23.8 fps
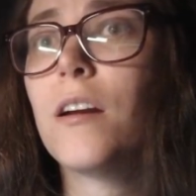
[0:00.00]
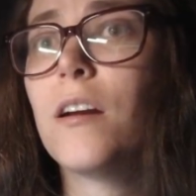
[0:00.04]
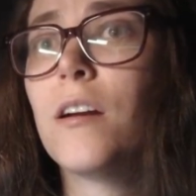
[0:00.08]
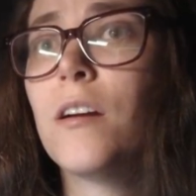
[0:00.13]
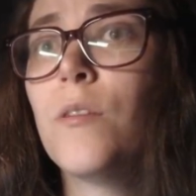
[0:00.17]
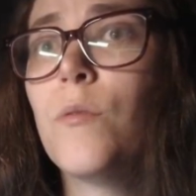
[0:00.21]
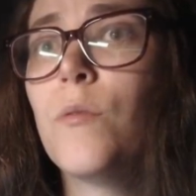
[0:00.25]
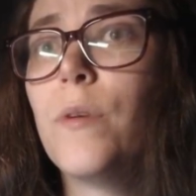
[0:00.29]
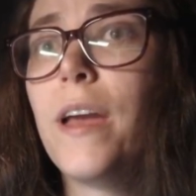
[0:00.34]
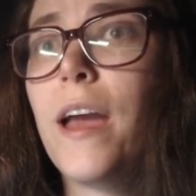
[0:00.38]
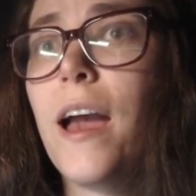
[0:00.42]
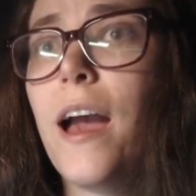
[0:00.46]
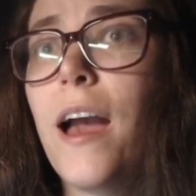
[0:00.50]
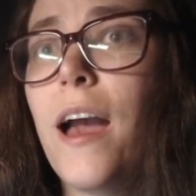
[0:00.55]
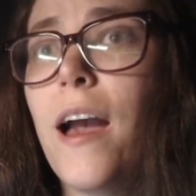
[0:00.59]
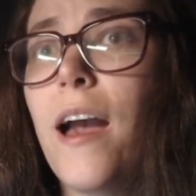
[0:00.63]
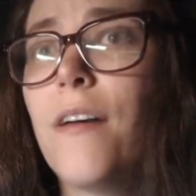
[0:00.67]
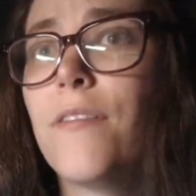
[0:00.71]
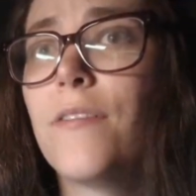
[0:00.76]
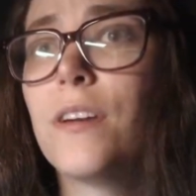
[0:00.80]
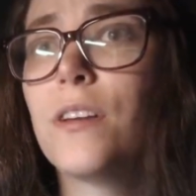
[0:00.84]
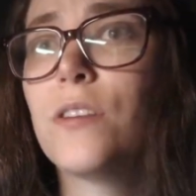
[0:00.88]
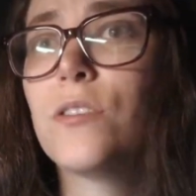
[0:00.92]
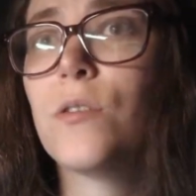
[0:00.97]
Here we
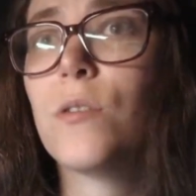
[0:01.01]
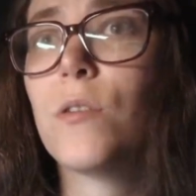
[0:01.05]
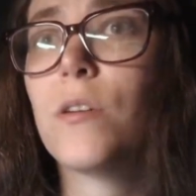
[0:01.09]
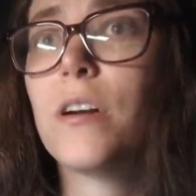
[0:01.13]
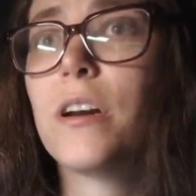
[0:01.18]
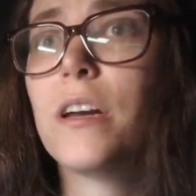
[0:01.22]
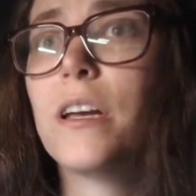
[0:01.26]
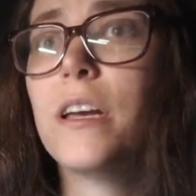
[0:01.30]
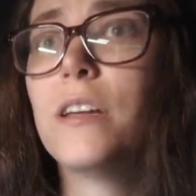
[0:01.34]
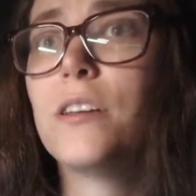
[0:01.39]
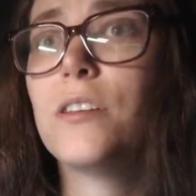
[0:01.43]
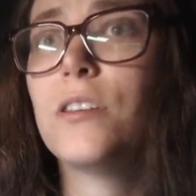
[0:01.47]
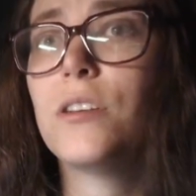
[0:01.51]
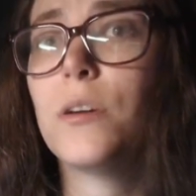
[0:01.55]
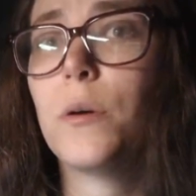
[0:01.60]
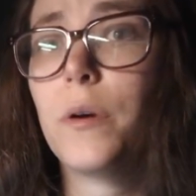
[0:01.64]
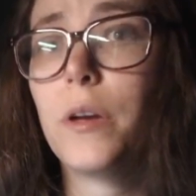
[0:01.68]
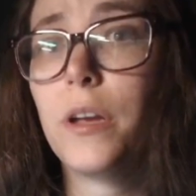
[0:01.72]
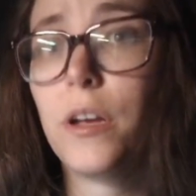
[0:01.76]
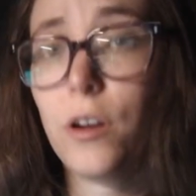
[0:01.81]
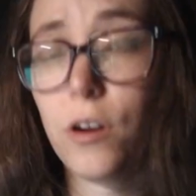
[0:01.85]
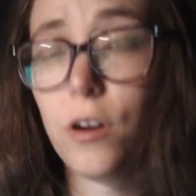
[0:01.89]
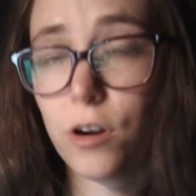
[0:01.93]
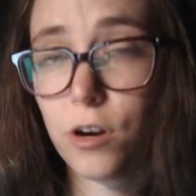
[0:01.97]
have Victoria
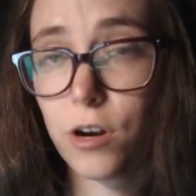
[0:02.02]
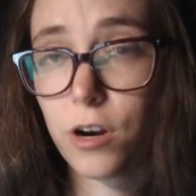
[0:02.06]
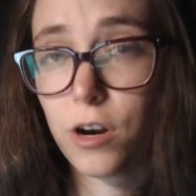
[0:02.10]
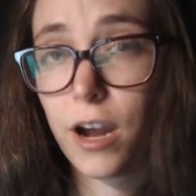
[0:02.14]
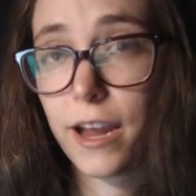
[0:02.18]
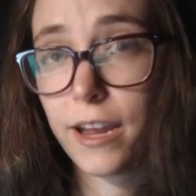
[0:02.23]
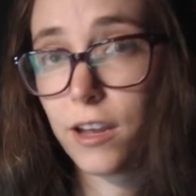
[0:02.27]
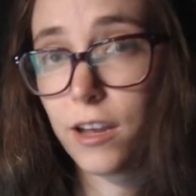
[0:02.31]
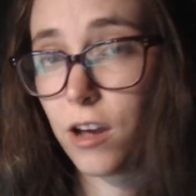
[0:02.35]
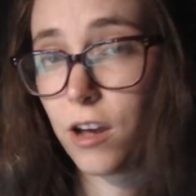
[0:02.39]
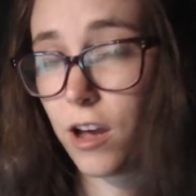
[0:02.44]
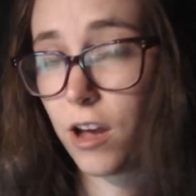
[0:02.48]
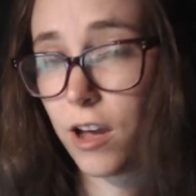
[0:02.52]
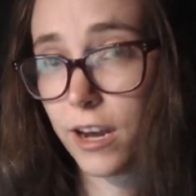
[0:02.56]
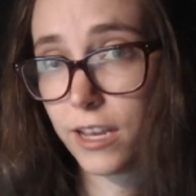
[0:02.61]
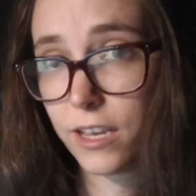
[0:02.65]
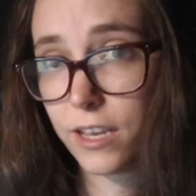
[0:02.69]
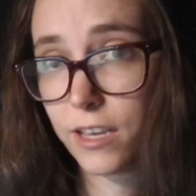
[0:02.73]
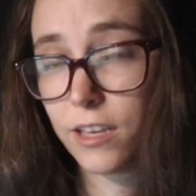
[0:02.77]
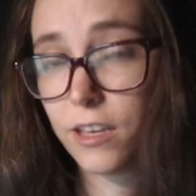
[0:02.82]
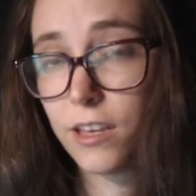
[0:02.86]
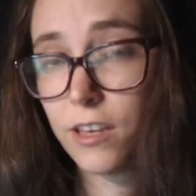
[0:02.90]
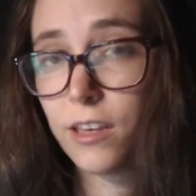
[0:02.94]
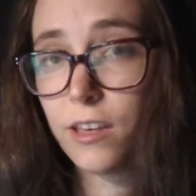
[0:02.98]
doing her
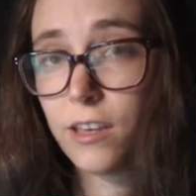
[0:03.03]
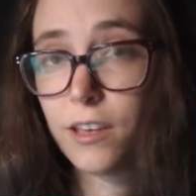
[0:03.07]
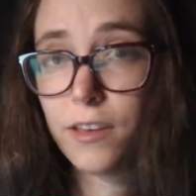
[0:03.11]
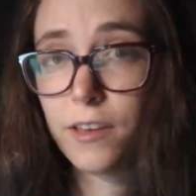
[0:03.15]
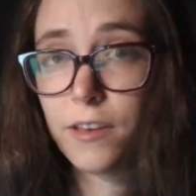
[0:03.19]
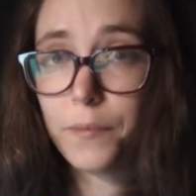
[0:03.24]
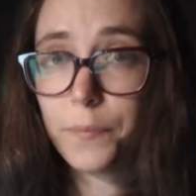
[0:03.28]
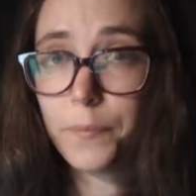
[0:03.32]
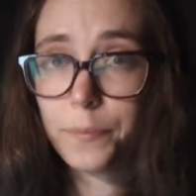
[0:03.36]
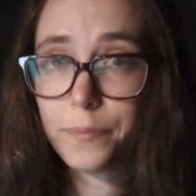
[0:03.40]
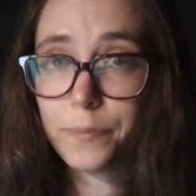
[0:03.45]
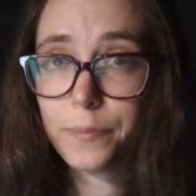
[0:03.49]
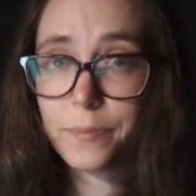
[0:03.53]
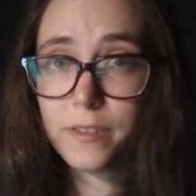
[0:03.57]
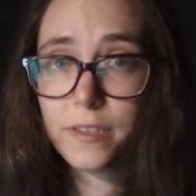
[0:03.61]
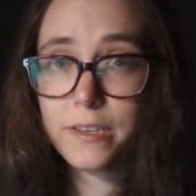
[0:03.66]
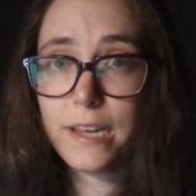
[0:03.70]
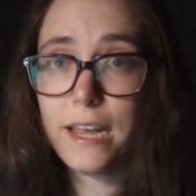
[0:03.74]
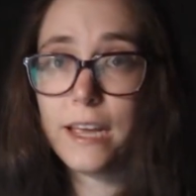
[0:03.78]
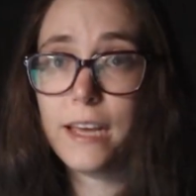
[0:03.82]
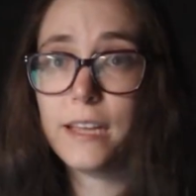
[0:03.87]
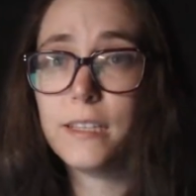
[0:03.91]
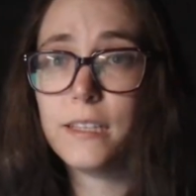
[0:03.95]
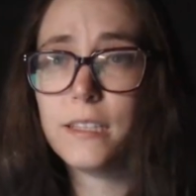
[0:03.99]
iconic
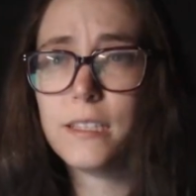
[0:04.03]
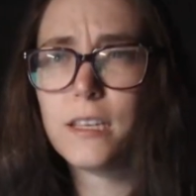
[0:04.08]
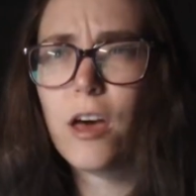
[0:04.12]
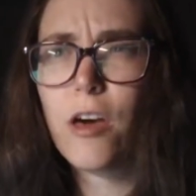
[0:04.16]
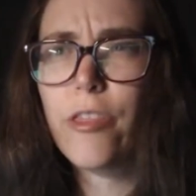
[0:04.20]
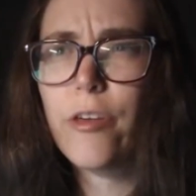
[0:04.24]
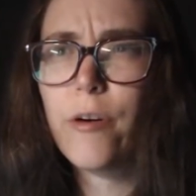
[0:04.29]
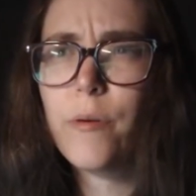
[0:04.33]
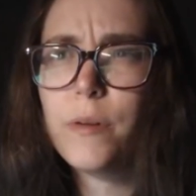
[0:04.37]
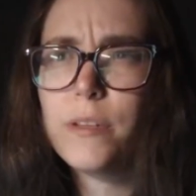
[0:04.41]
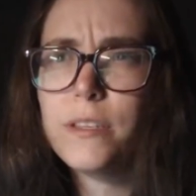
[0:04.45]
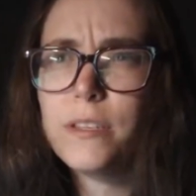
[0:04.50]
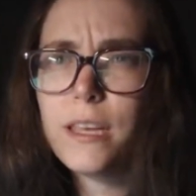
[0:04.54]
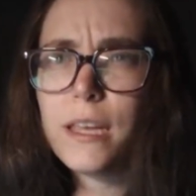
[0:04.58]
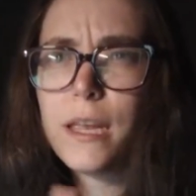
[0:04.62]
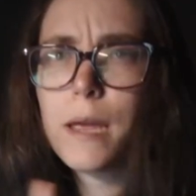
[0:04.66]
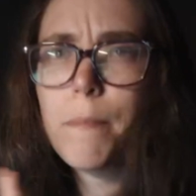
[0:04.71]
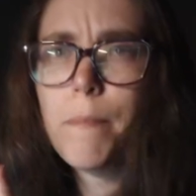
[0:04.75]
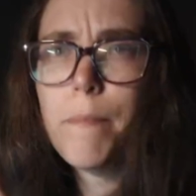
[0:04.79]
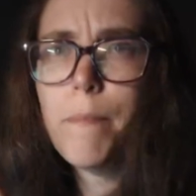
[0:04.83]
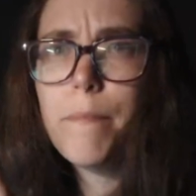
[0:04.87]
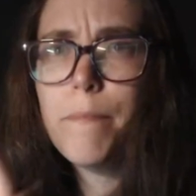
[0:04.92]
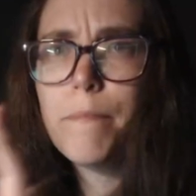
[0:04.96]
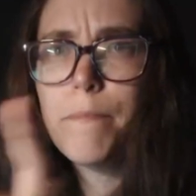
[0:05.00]
dance, although it's
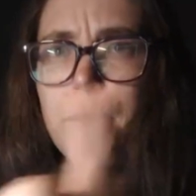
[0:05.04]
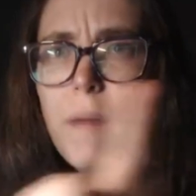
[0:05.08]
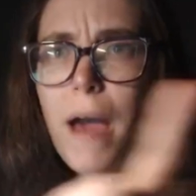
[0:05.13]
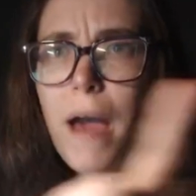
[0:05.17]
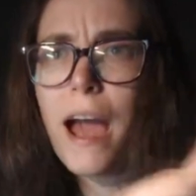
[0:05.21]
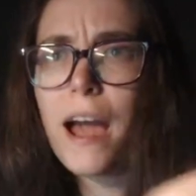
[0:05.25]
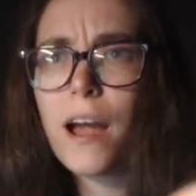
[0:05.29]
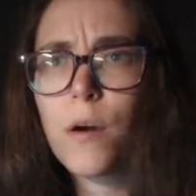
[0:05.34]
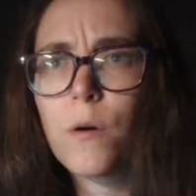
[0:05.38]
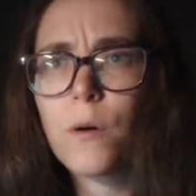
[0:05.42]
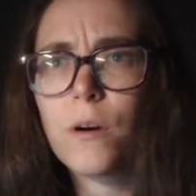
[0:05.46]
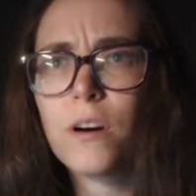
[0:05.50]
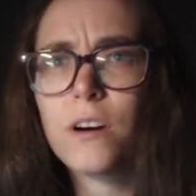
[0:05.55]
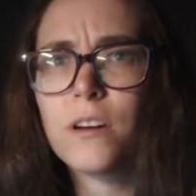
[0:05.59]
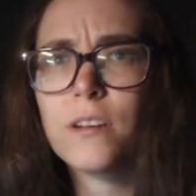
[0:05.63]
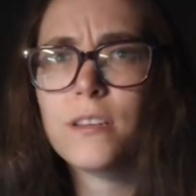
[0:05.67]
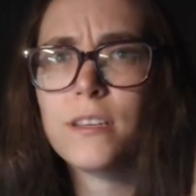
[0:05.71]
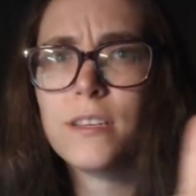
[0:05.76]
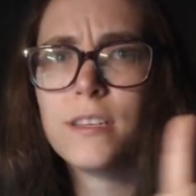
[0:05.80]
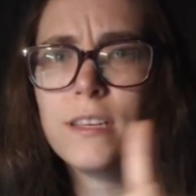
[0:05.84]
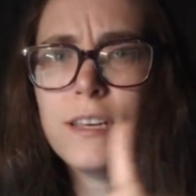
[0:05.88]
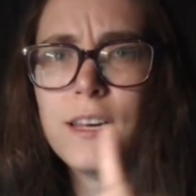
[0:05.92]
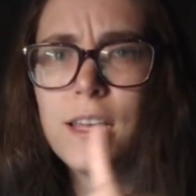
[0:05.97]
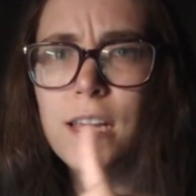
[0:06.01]
like a
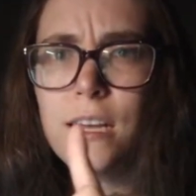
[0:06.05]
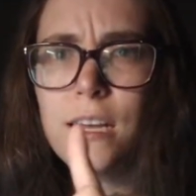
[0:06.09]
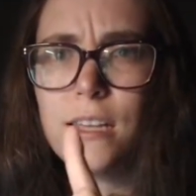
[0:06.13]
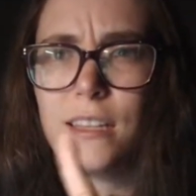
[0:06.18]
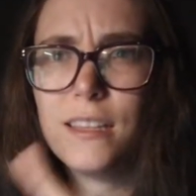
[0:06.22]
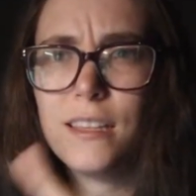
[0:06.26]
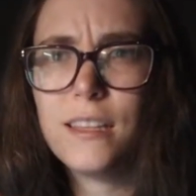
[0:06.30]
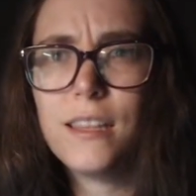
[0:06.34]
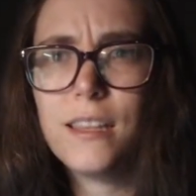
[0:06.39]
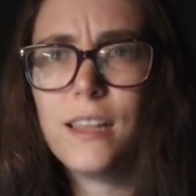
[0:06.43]
backwards, isn't it?